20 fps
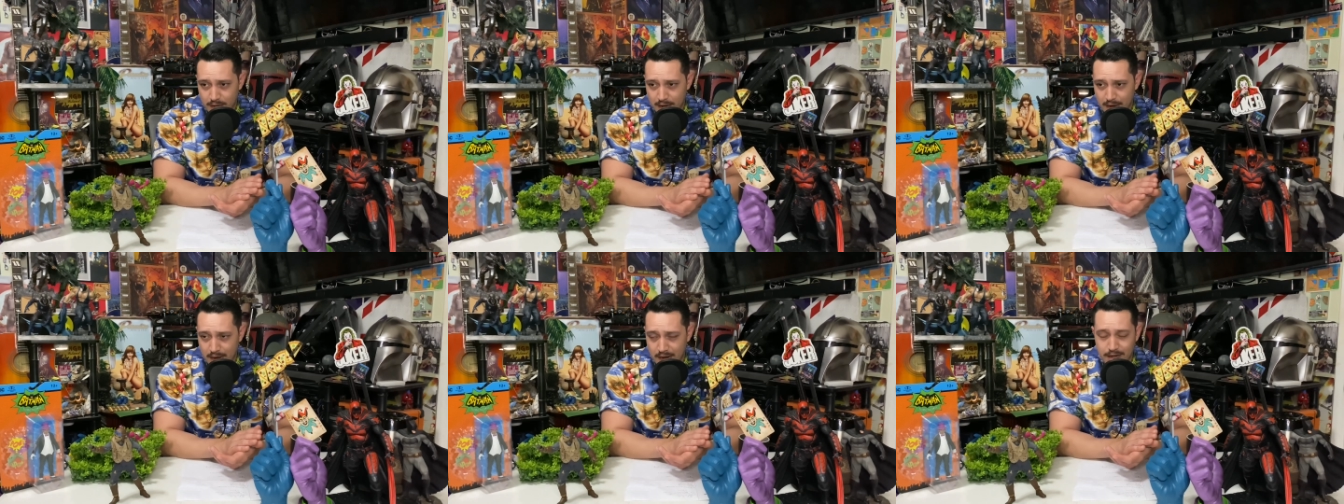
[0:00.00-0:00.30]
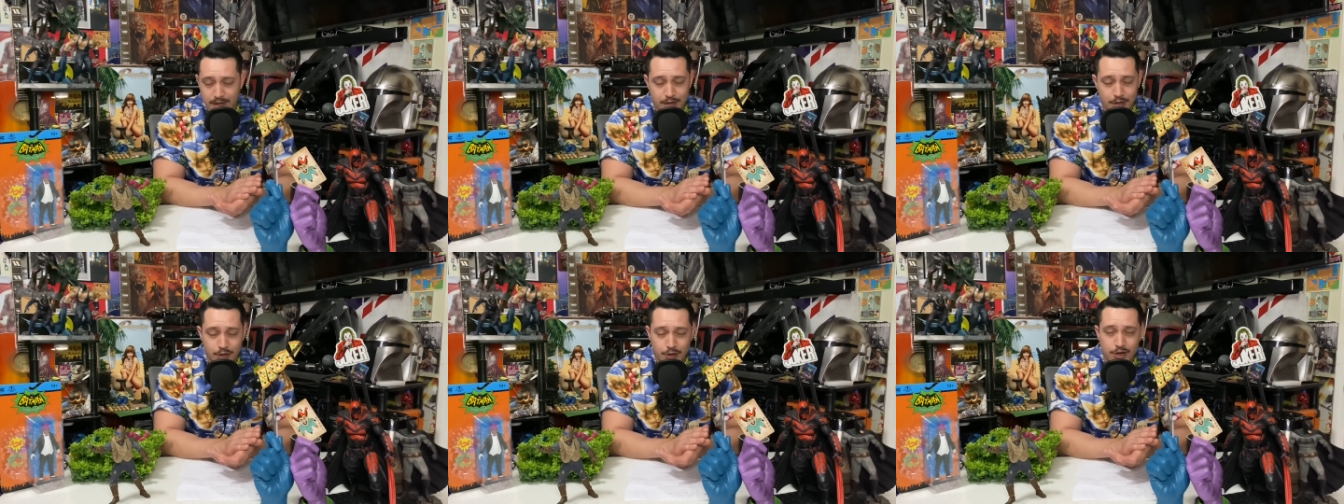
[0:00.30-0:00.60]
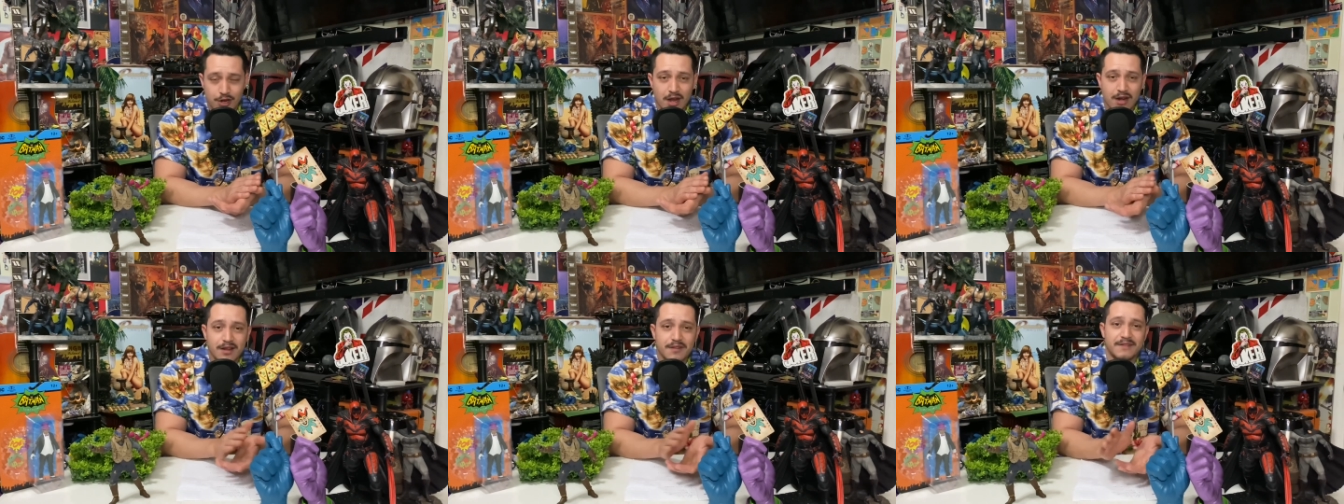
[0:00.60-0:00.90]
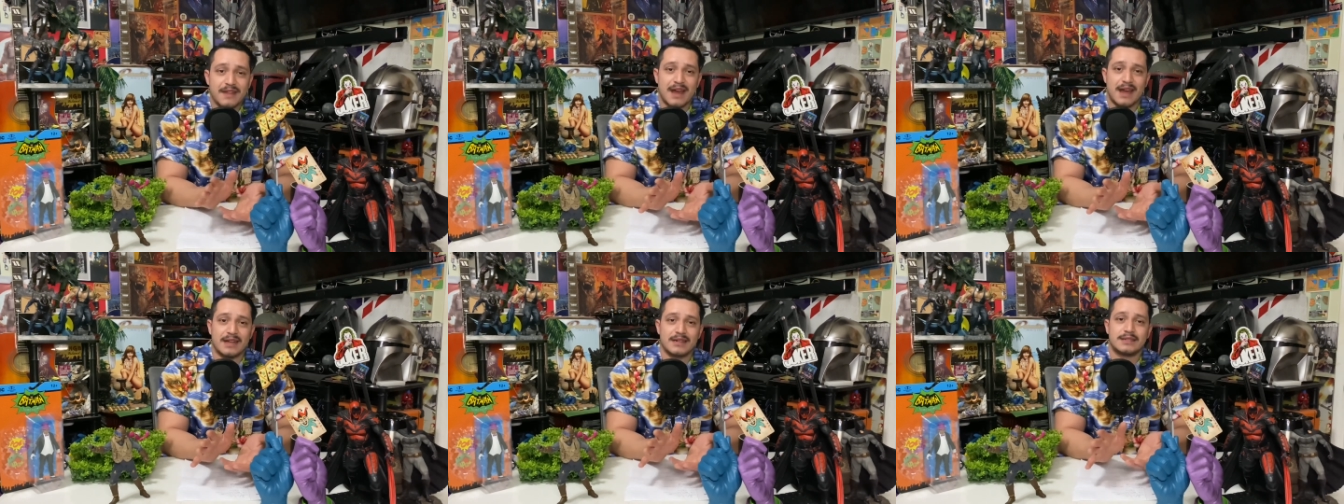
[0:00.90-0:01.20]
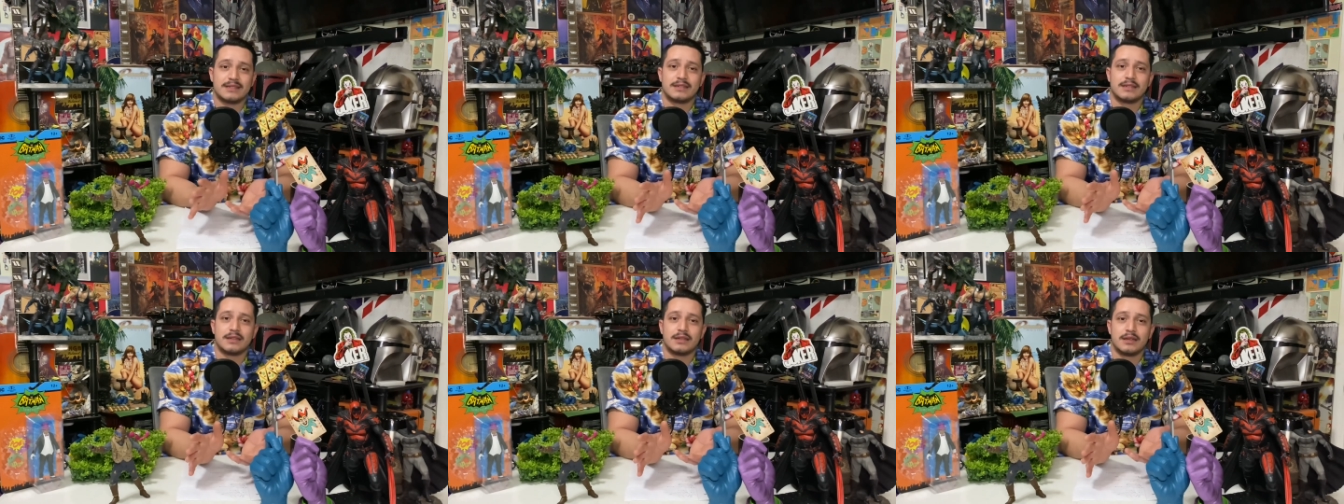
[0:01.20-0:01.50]
And in none of
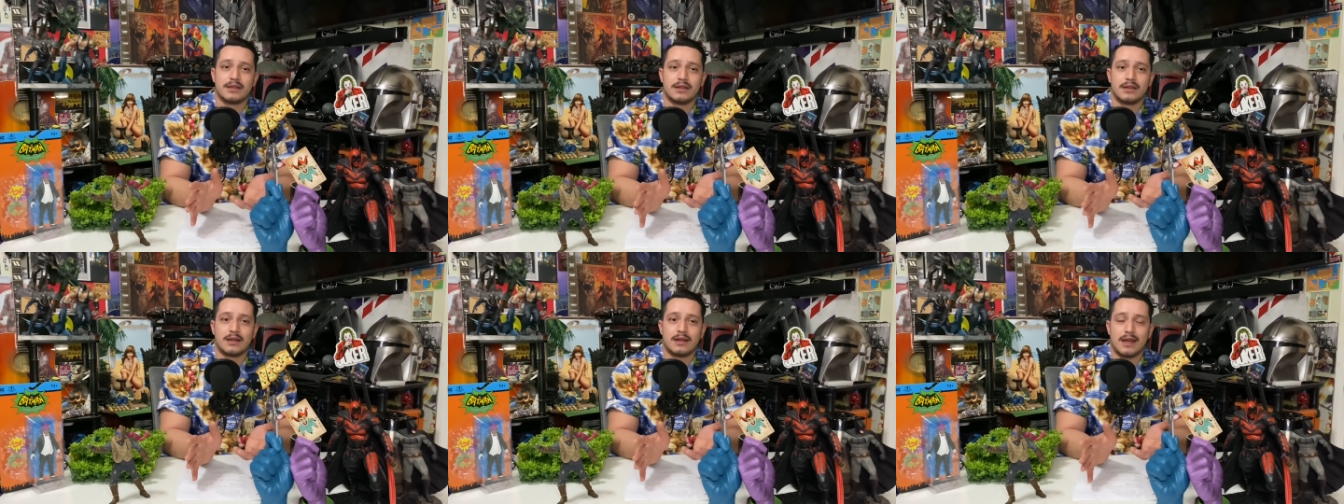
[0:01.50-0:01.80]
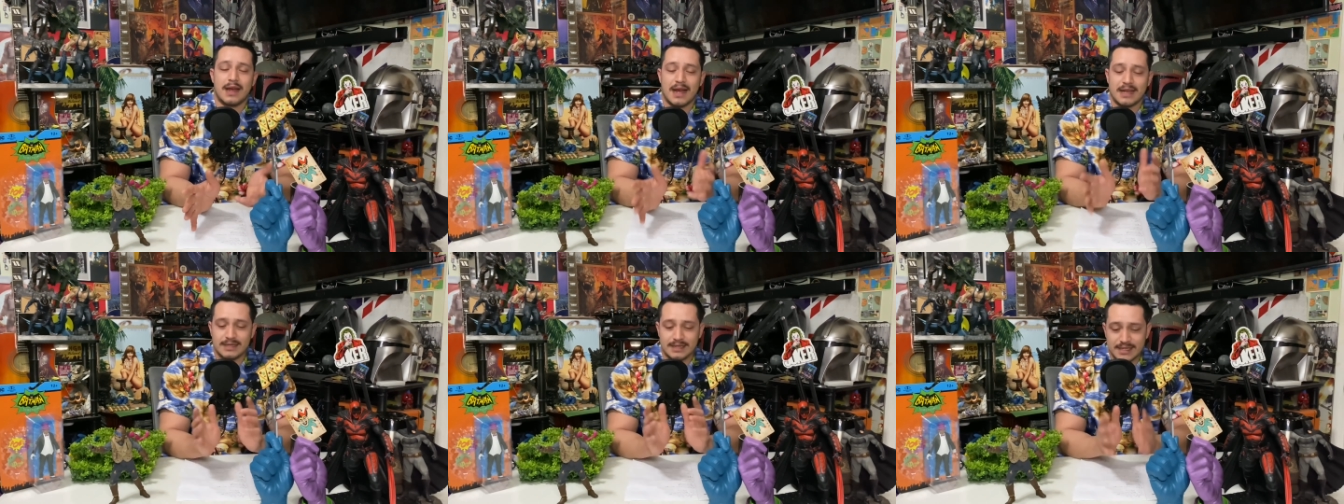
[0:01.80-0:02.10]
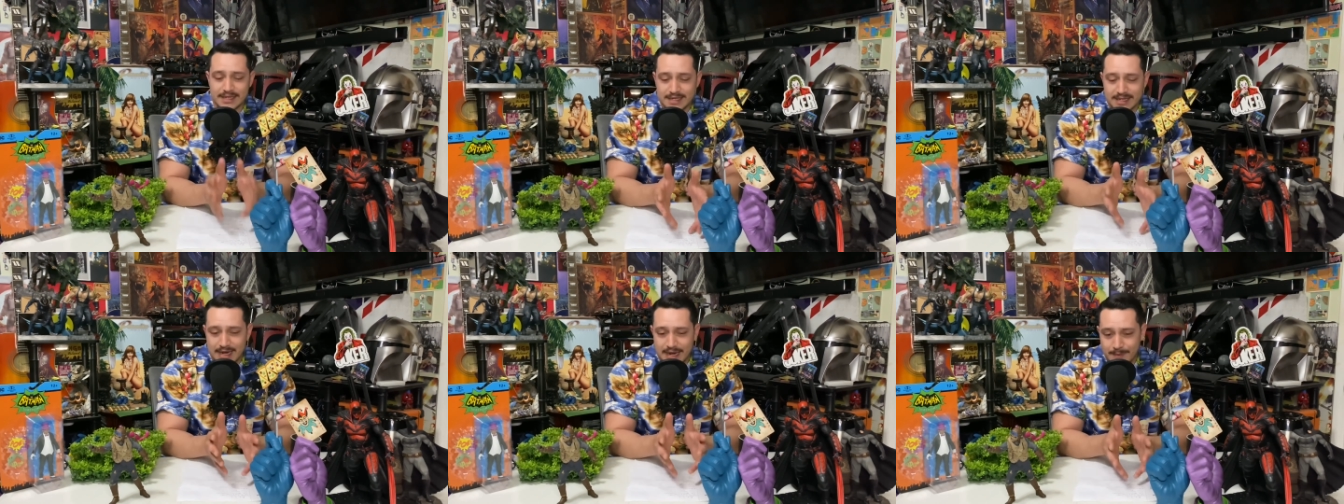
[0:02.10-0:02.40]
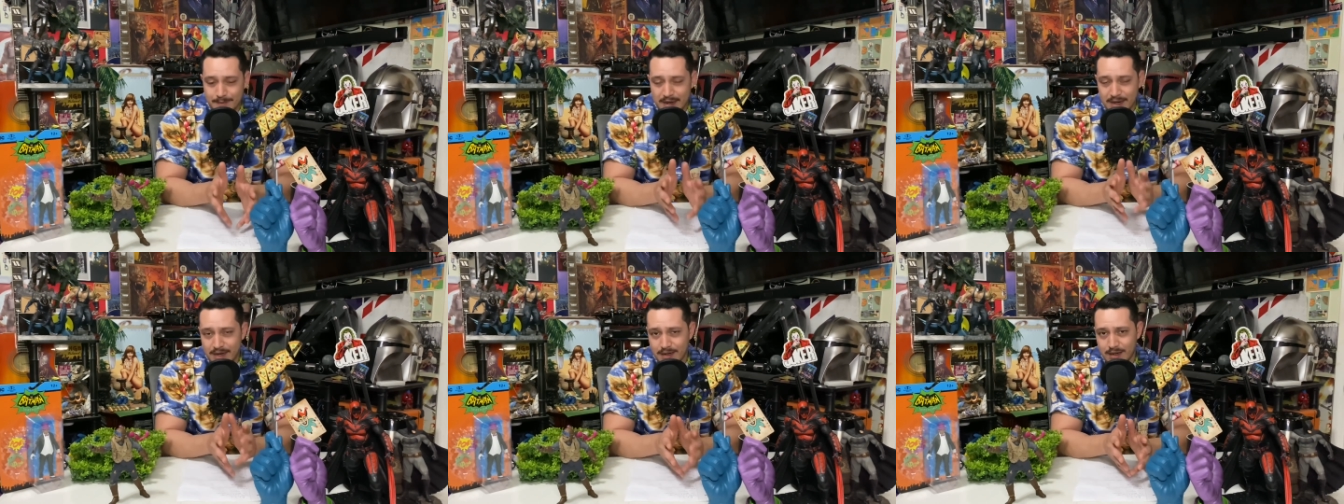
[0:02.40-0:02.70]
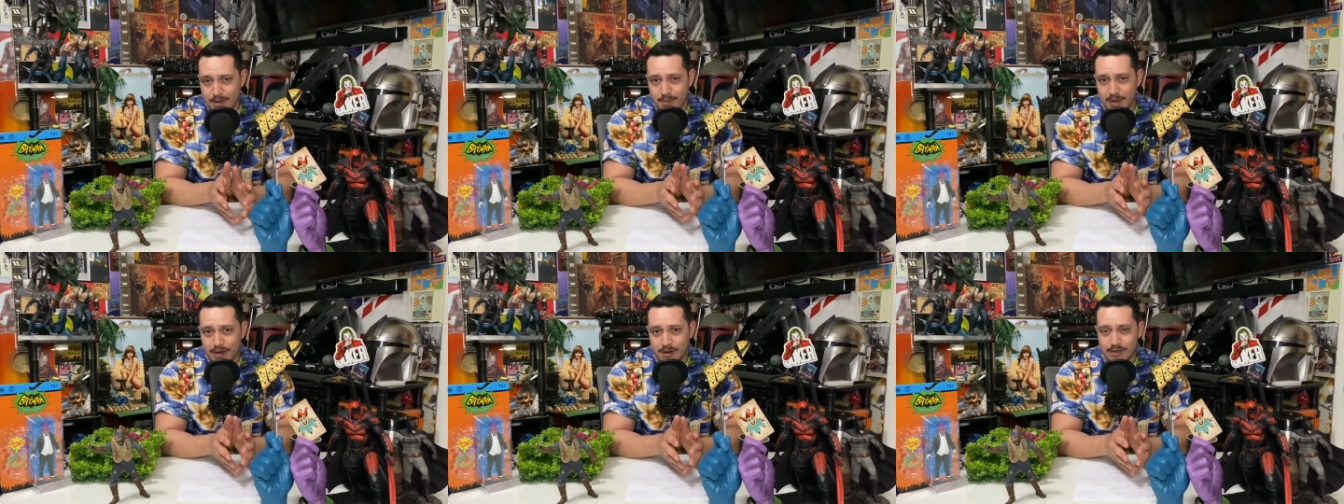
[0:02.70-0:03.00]
that has this guy made an
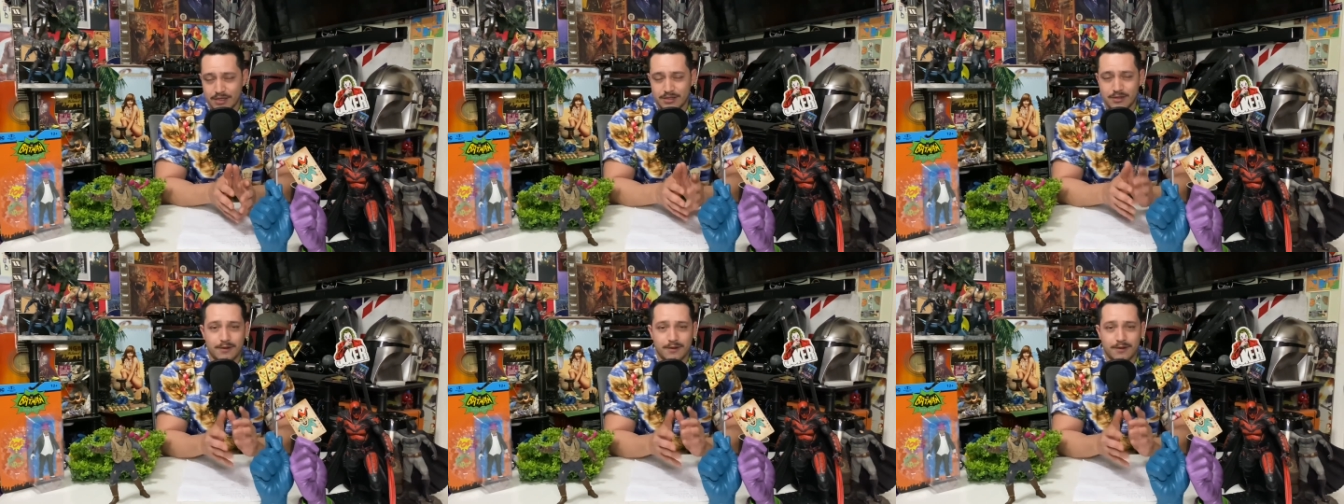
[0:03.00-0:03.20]
appearance.